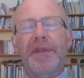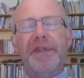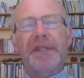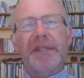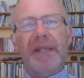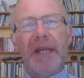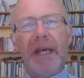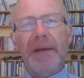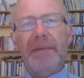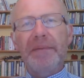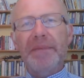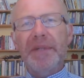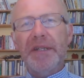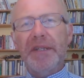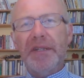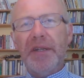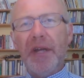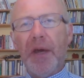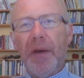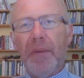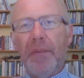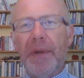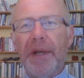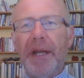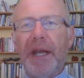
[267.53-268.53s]
same
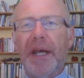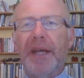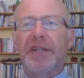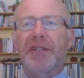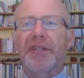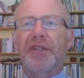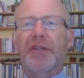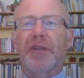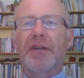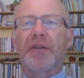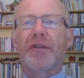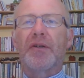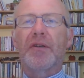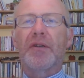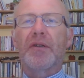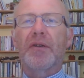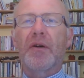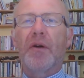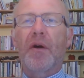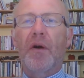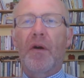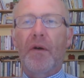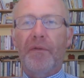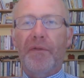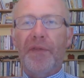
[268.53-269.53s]
determination
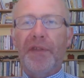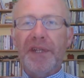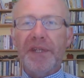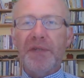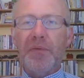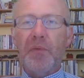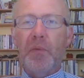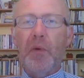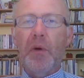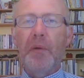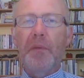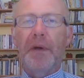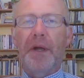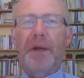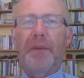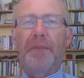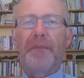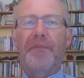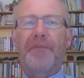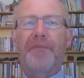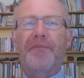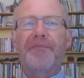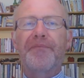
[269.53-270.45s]
of this woman?